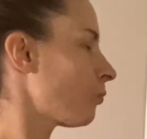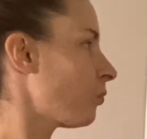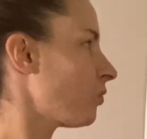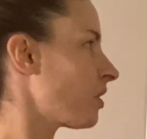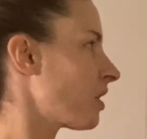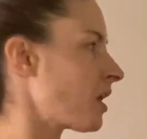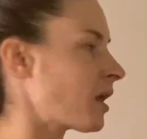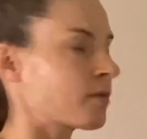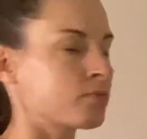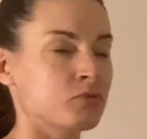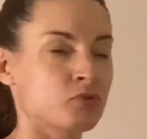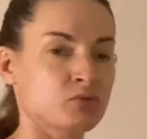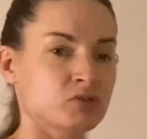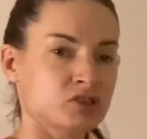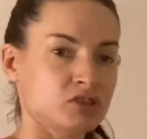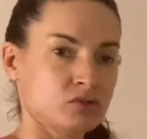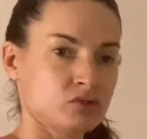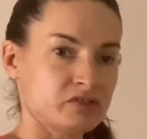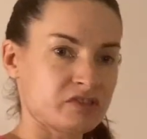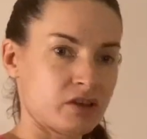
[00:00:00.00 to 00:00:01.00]
happened with
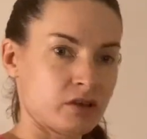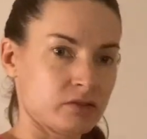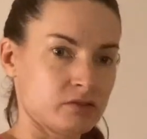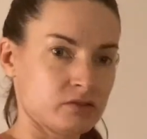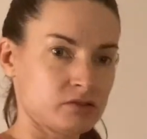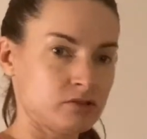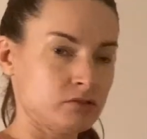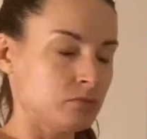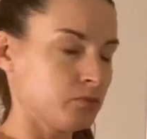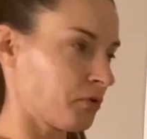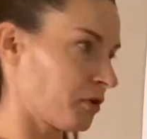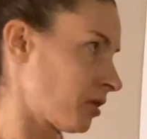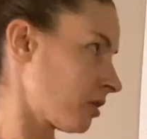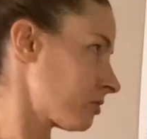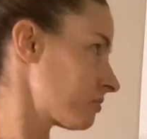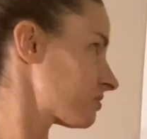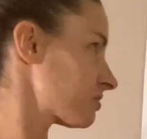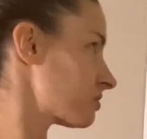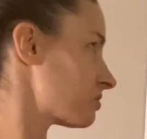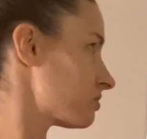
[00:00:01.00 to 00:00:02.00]
those other 2
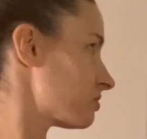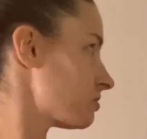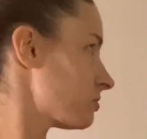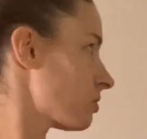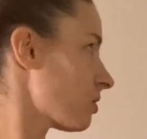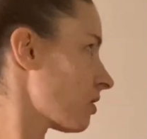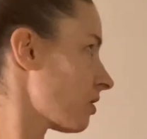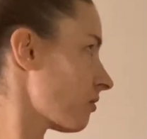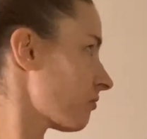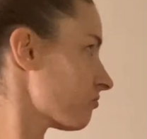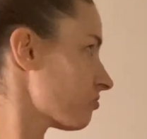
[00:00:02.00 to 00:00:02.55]
births? Because you have